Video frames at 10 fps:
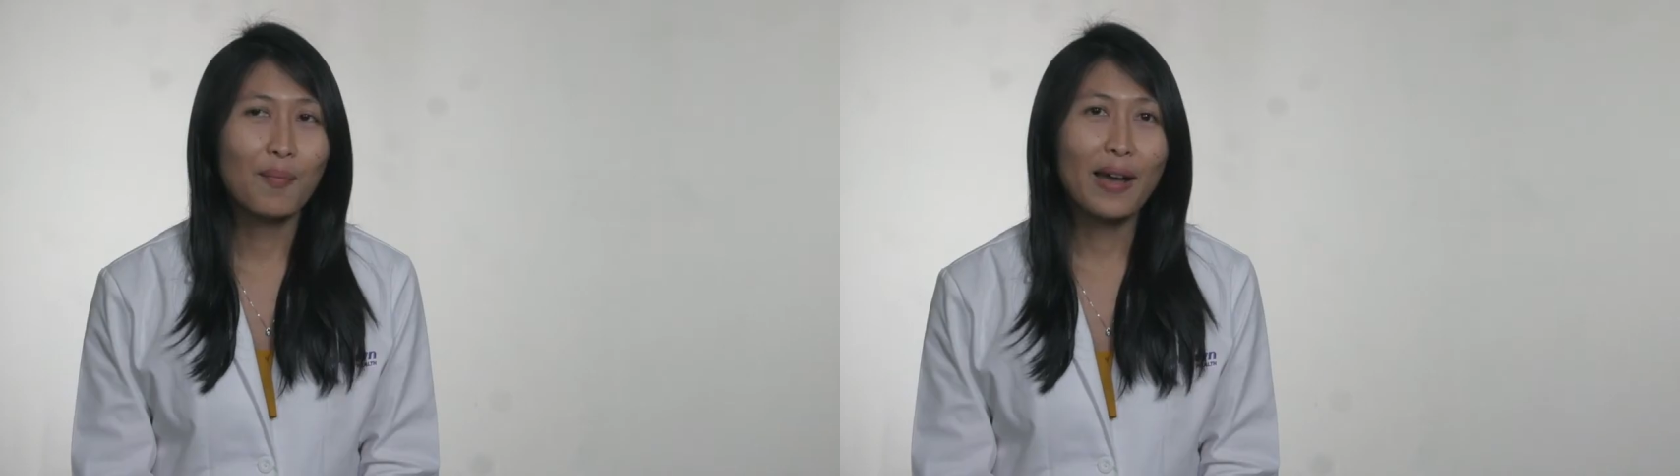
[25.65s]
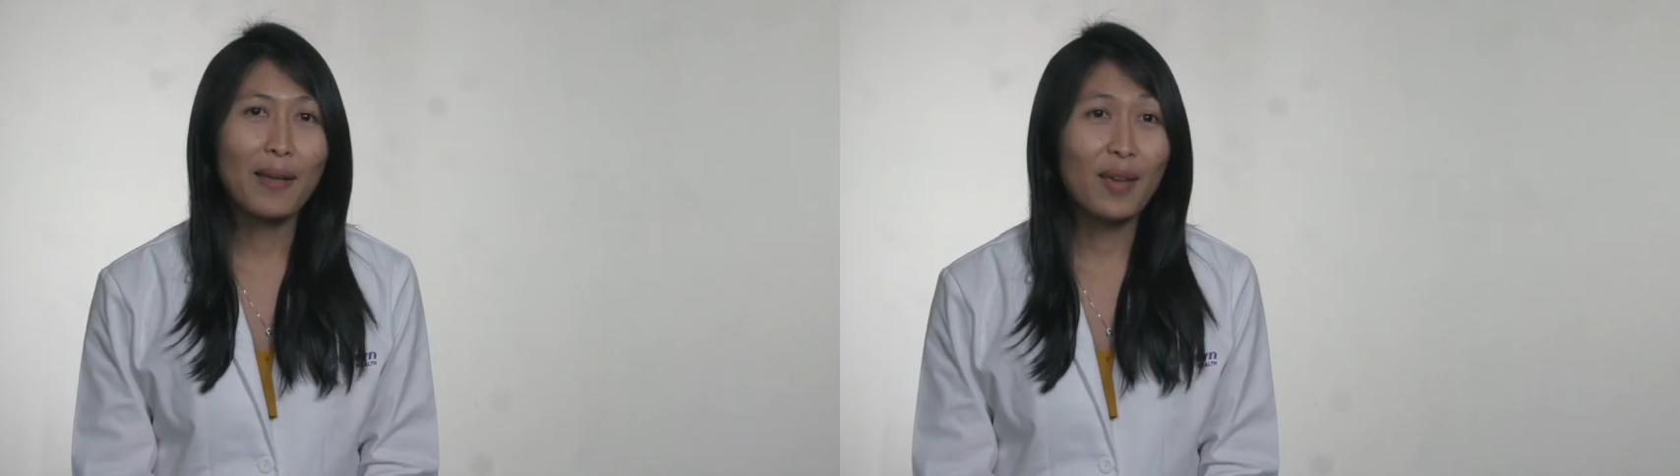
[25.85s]

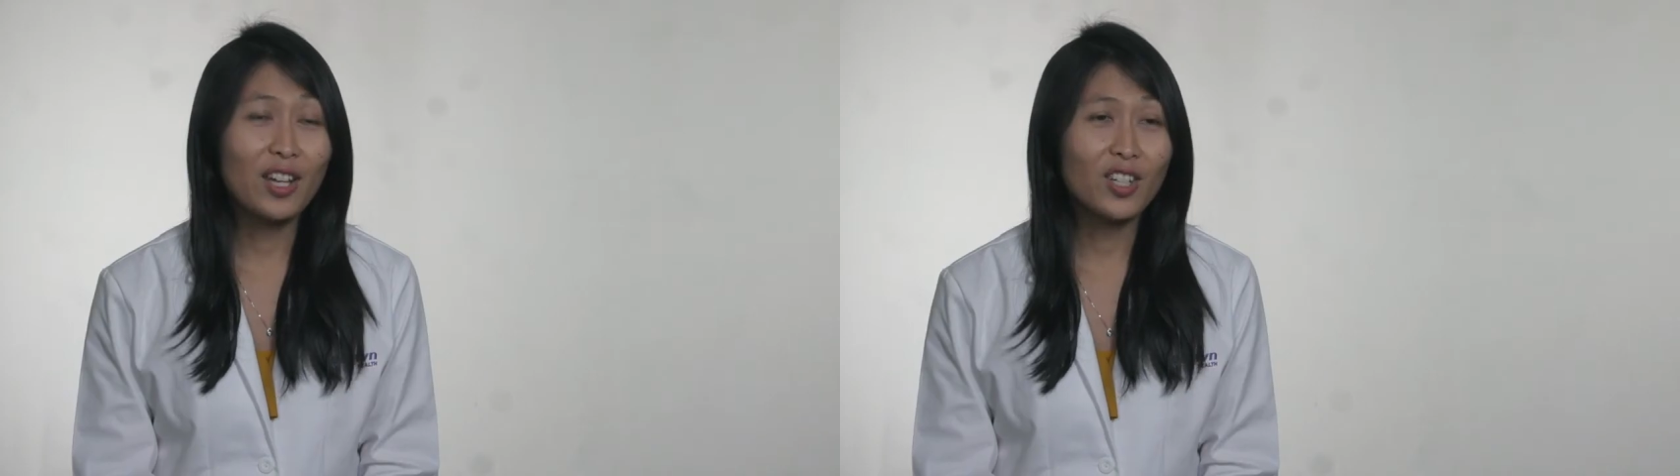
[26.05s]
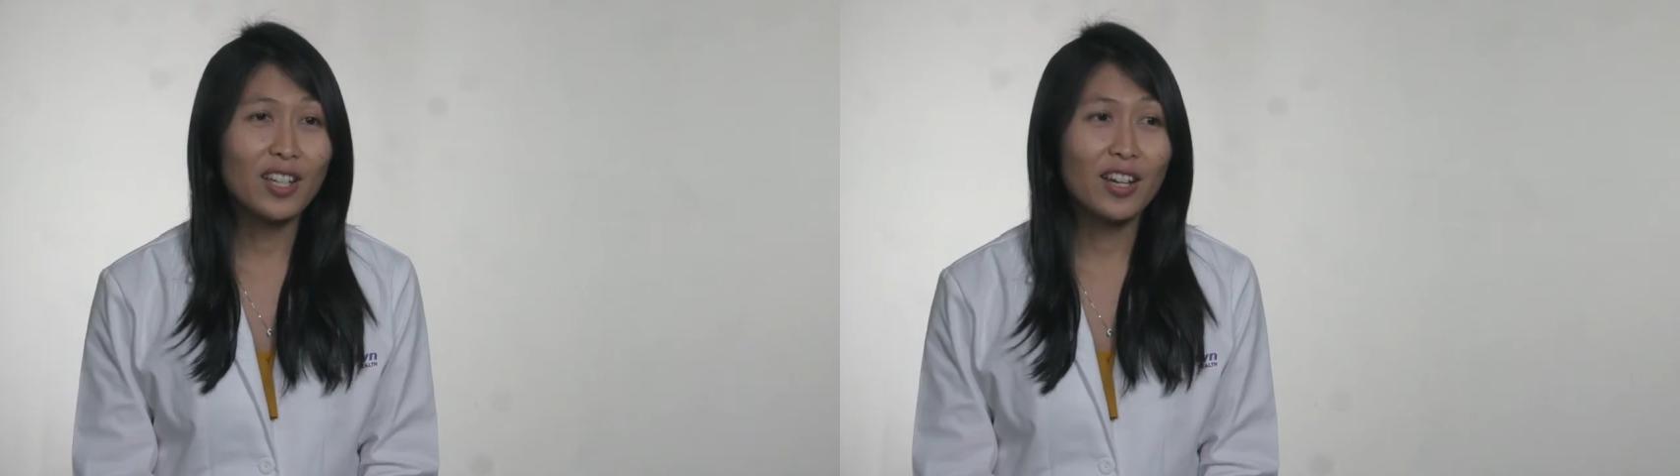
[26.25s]
My
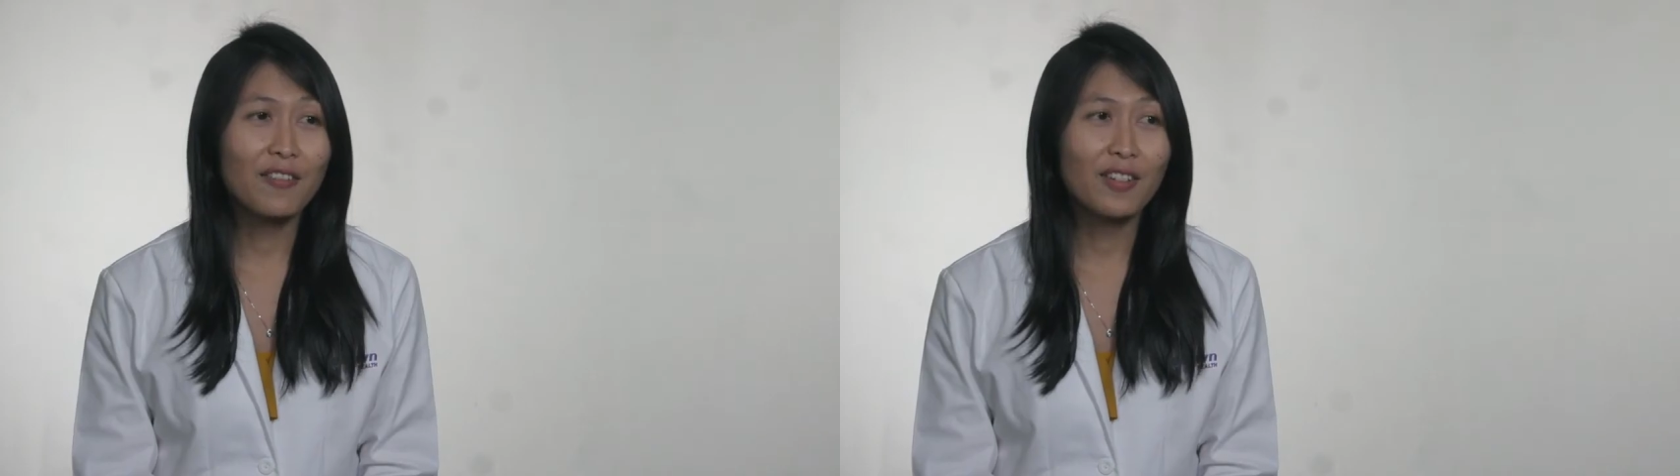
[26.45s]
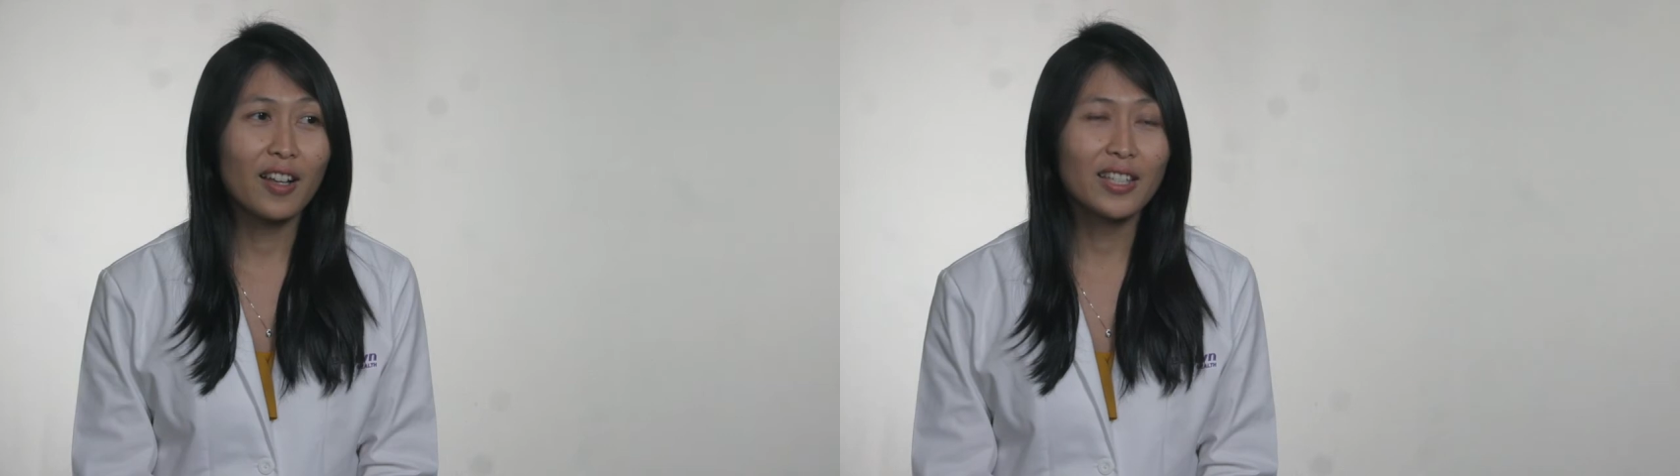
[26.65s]
patient care
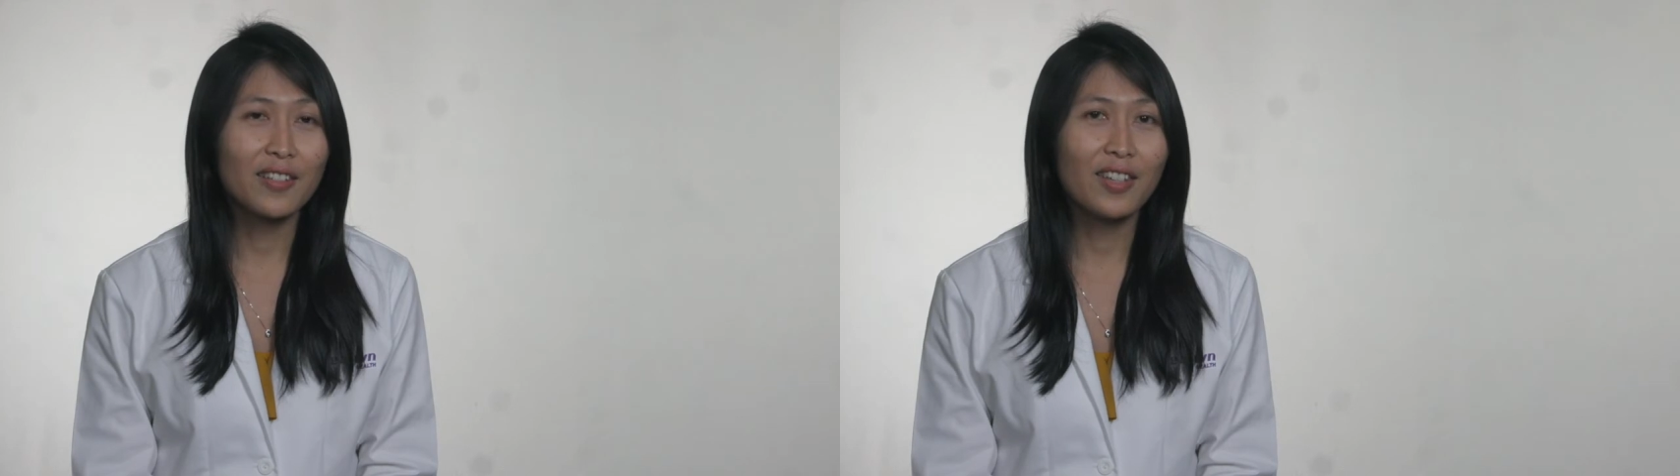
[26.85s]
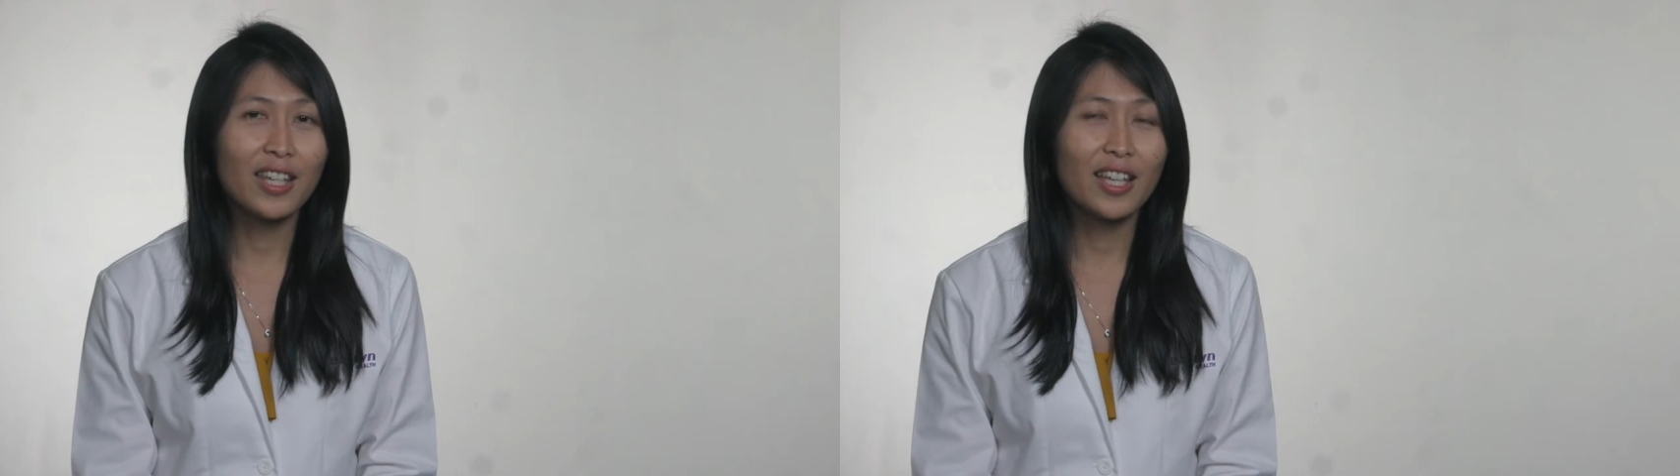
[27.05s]

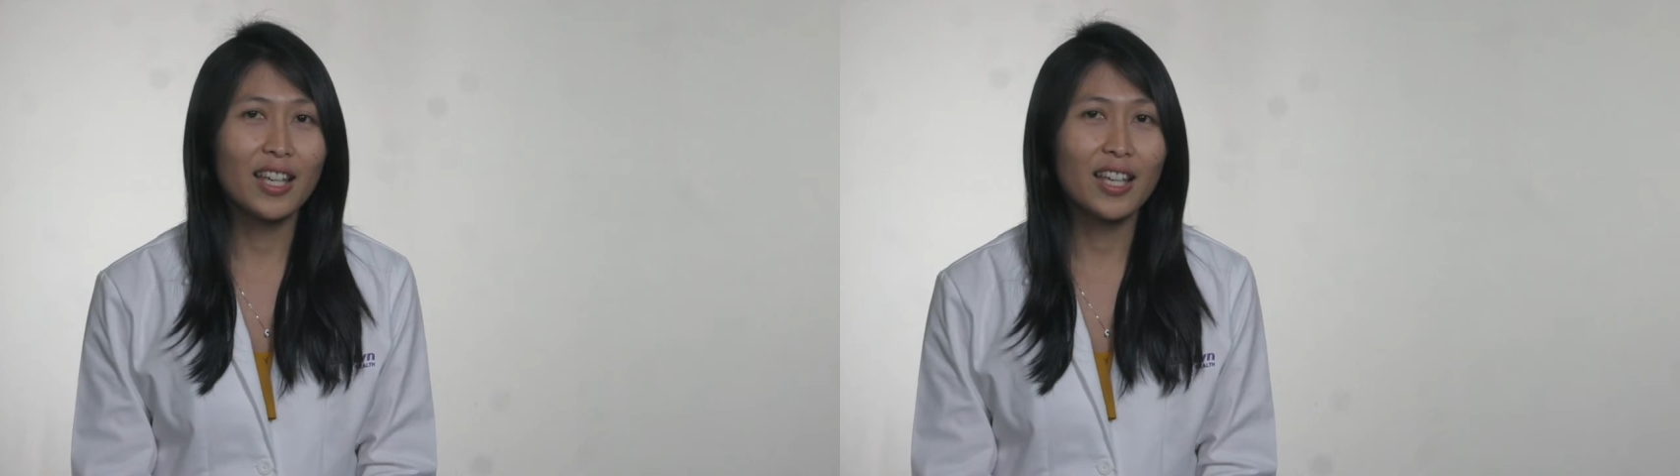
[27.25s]
philosophy